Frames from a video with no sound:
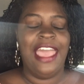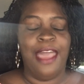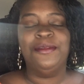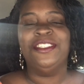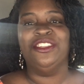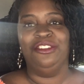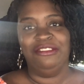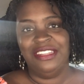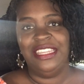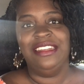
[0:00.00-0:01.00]

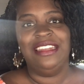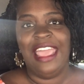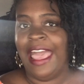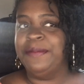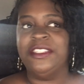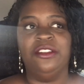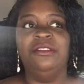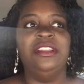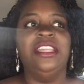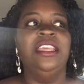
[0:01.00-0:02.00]
Absolutely.
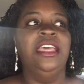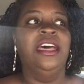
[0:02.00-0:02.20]
Absolutely.